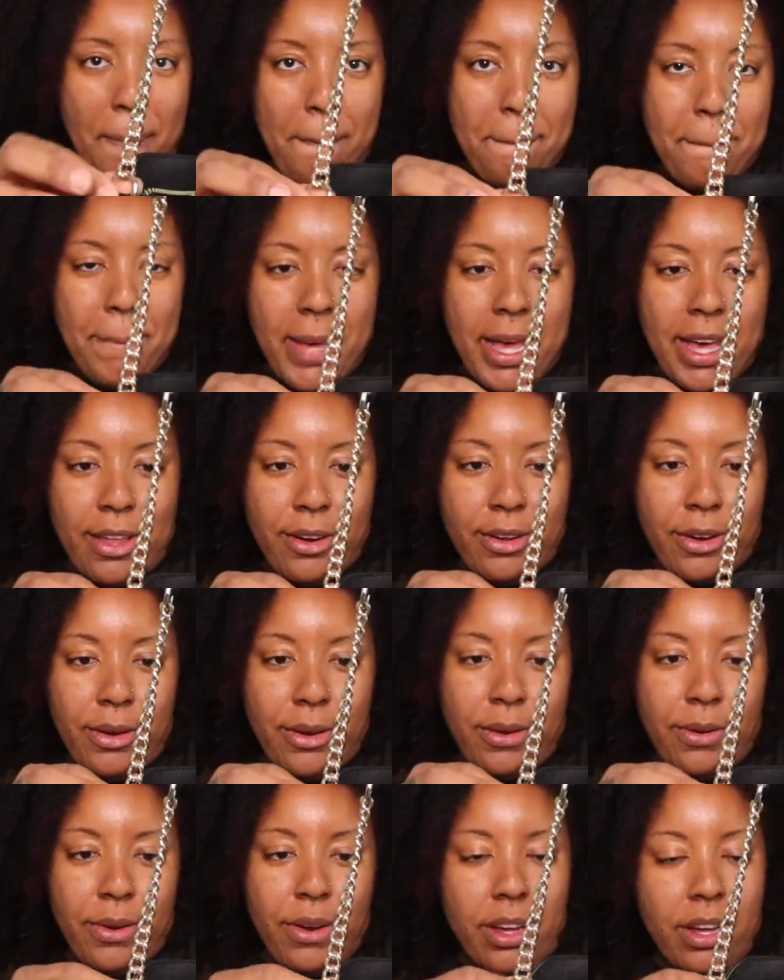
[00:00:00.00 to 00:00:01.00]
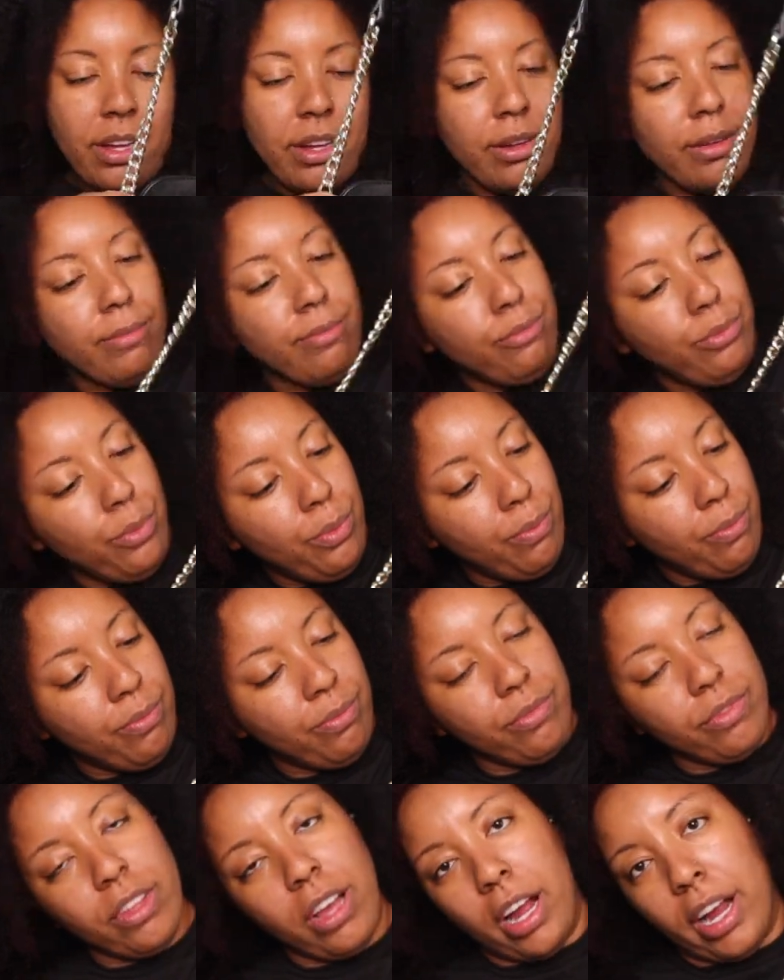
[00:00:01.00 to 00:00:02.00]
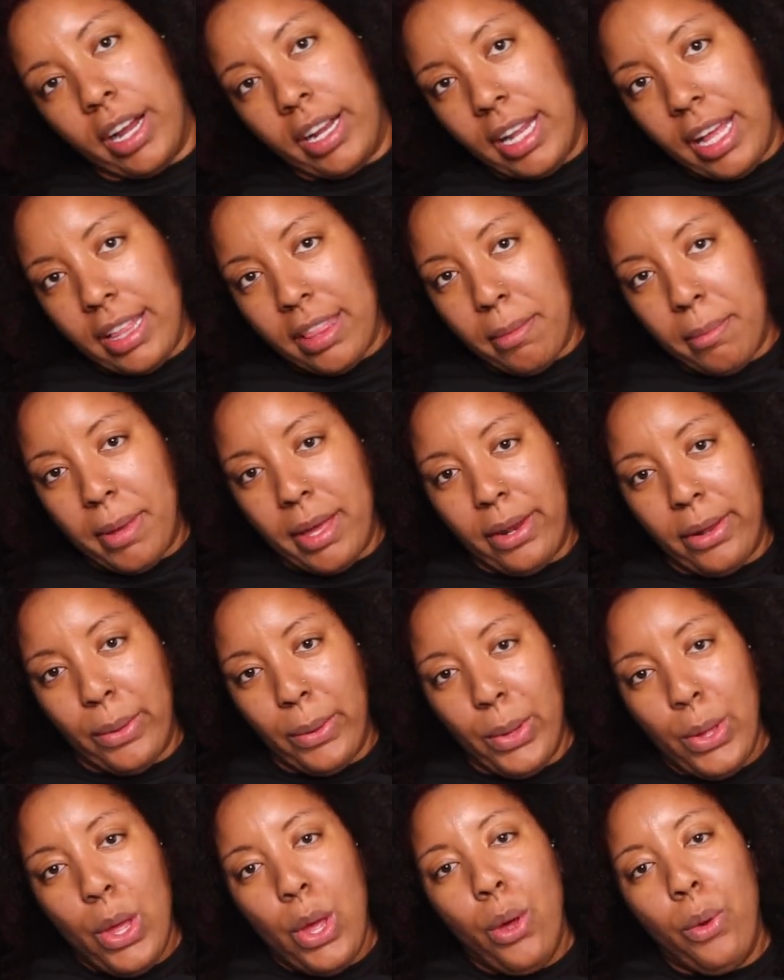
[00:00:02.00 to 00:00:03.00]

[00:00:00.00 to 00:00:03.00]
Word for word: metal um sorry not the metal